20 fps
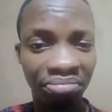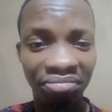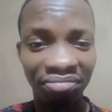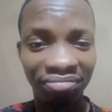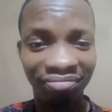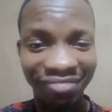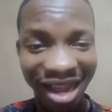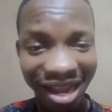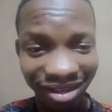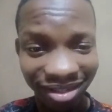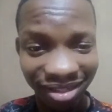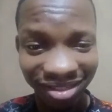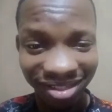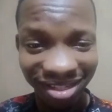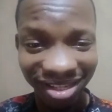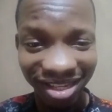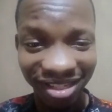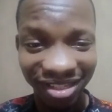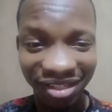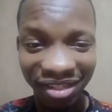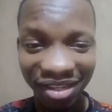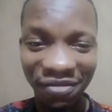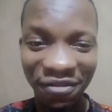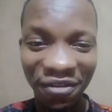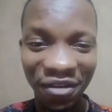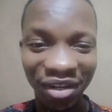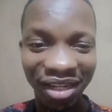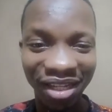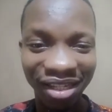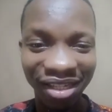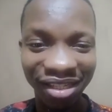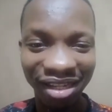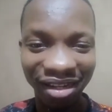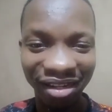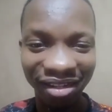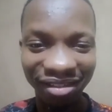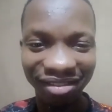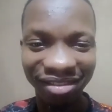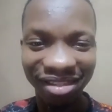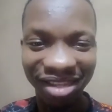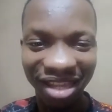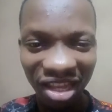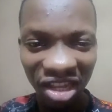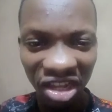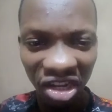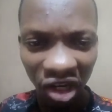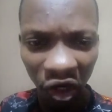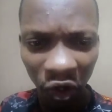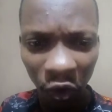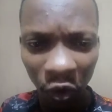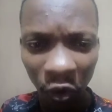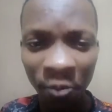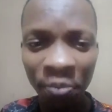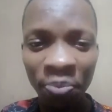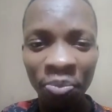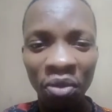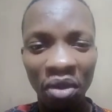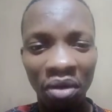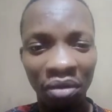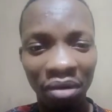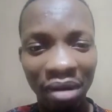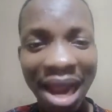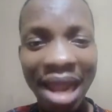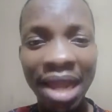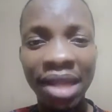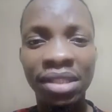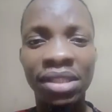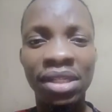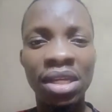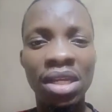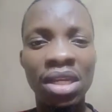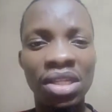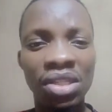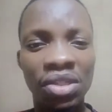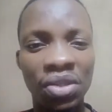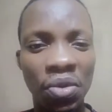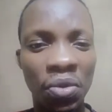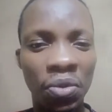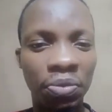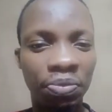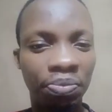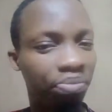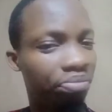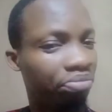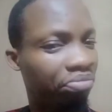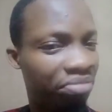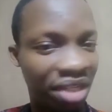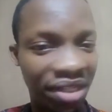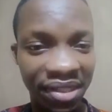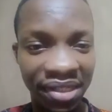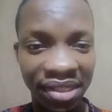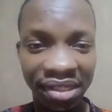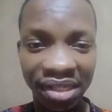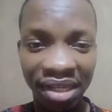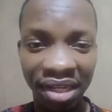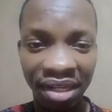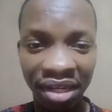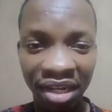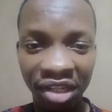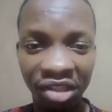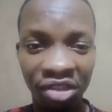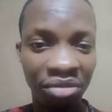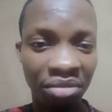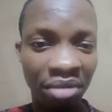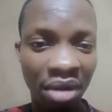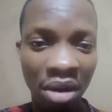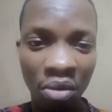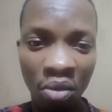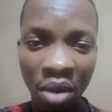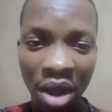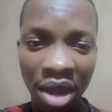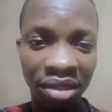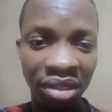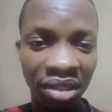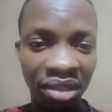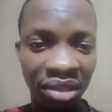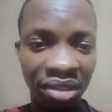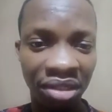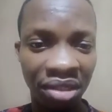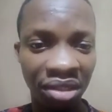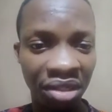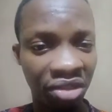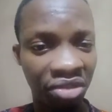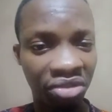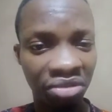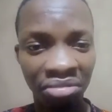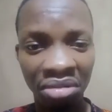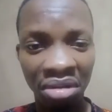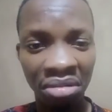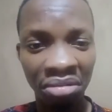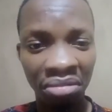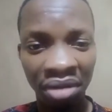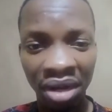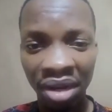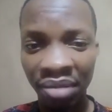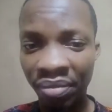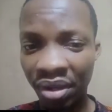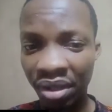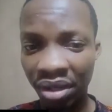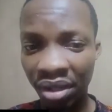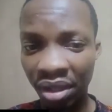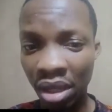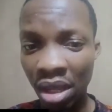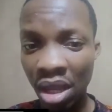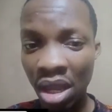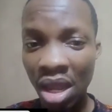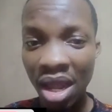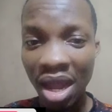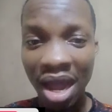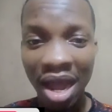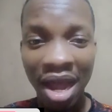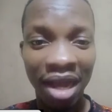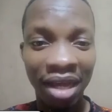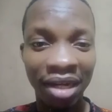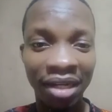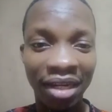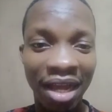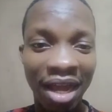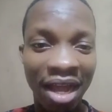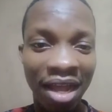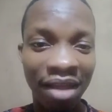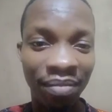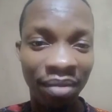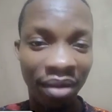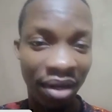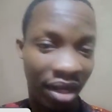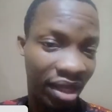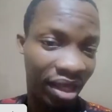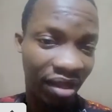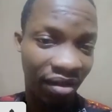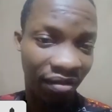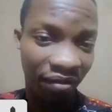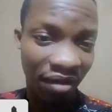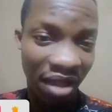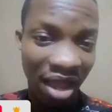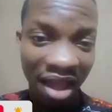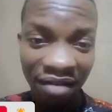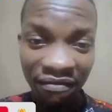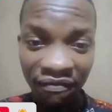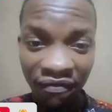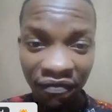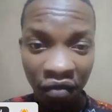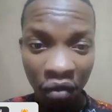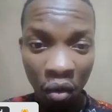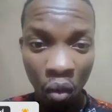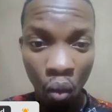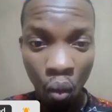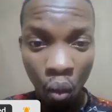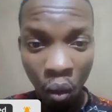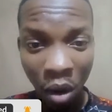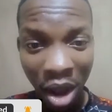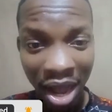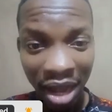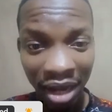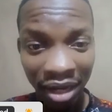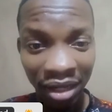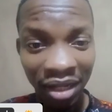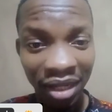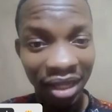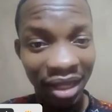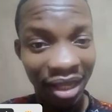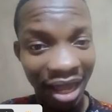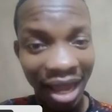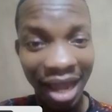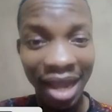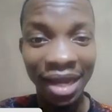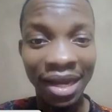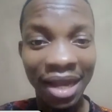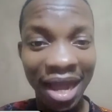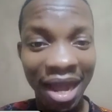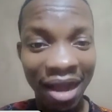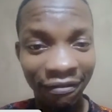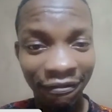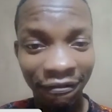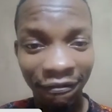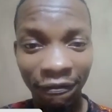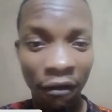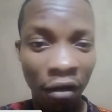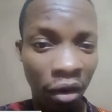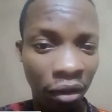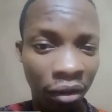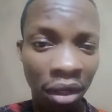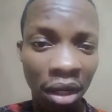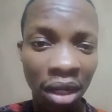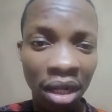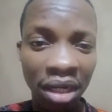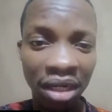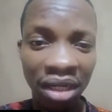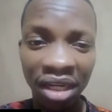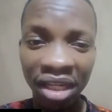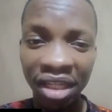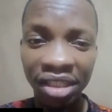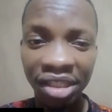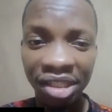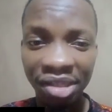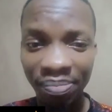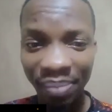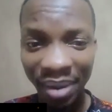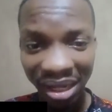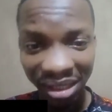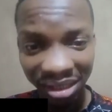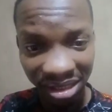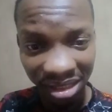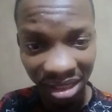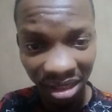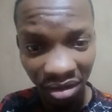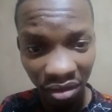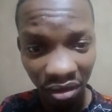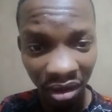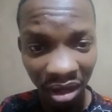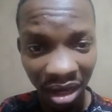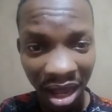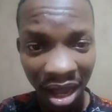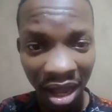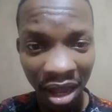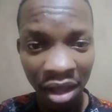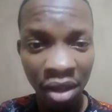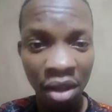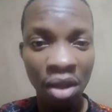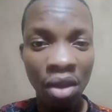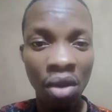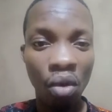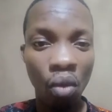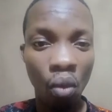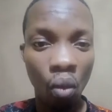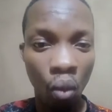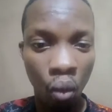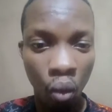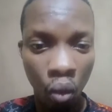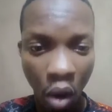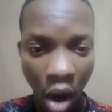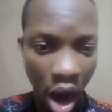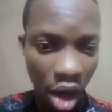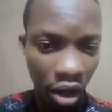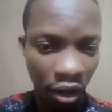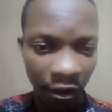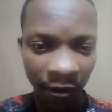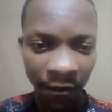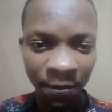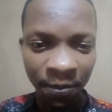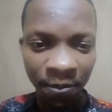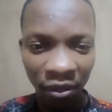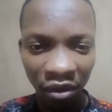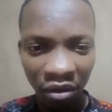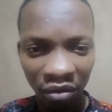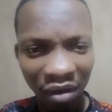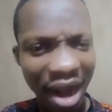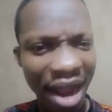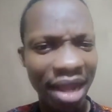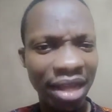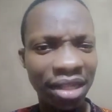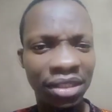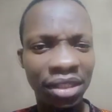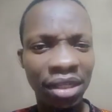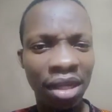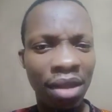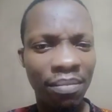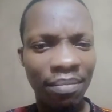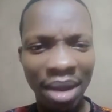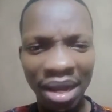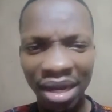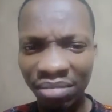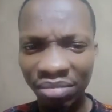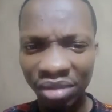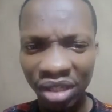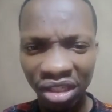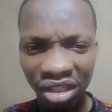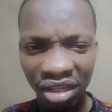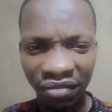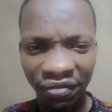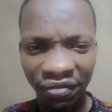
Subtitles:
that is it for the skin glow. All right, so this is a natural one, this is a natural remedy, and I believe everyone can afford this particular work. Right, my name is